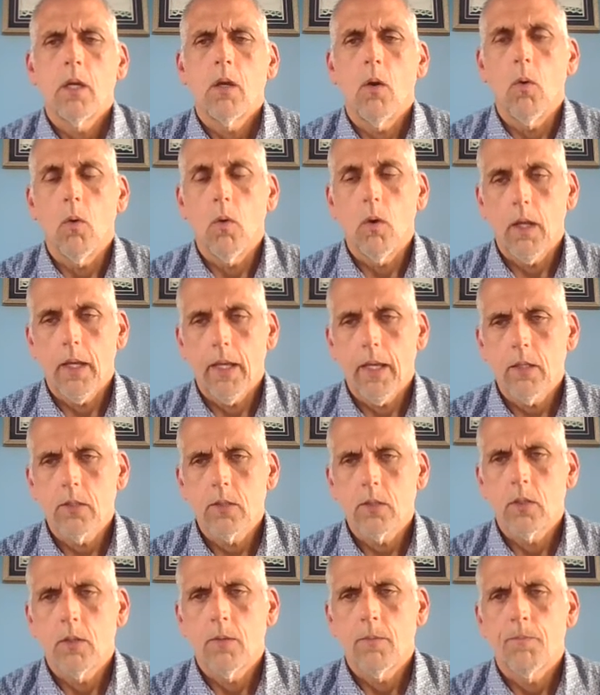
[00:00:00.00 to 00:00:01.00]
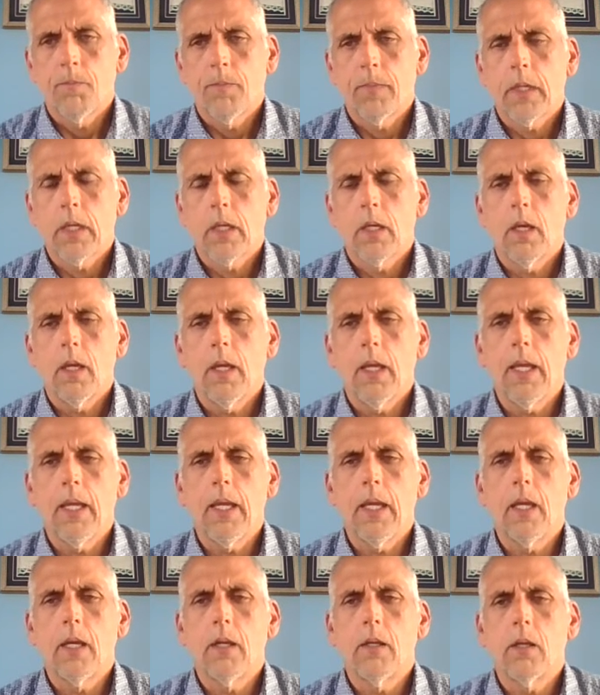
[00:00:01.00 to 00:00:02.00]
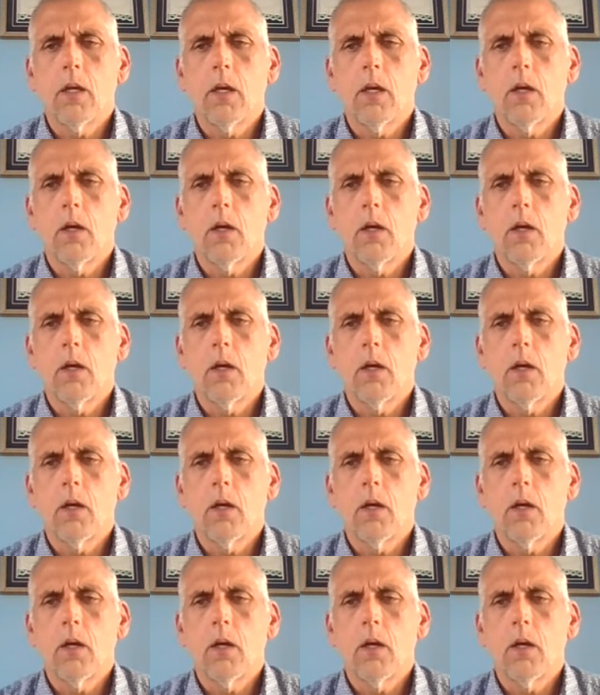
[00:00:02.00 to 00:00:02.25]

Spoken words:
or less, and